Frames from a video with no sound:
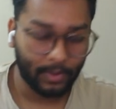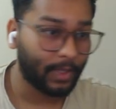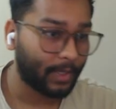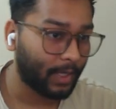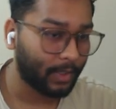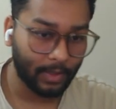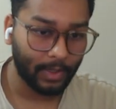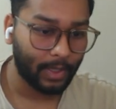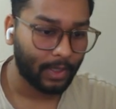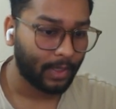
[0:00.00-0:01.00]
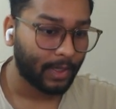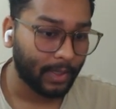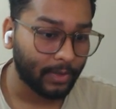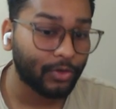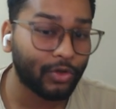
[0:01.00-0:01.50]
If I click enter,
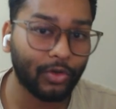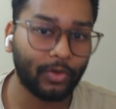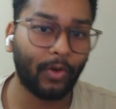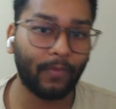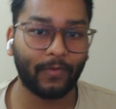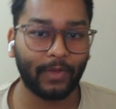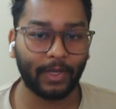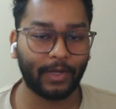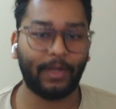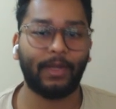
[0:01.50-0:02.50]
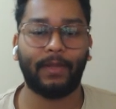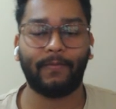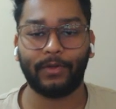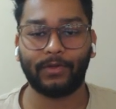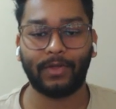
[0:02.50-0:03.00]
it should hopefully
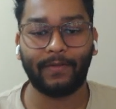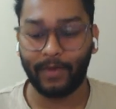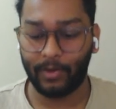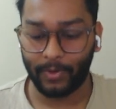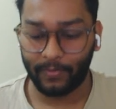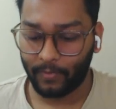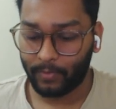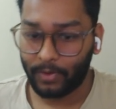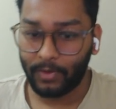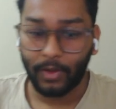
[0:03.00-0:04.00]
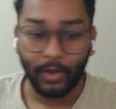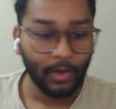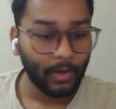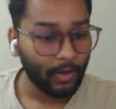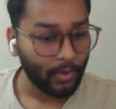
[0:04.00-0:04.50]
create a virtual environment for me,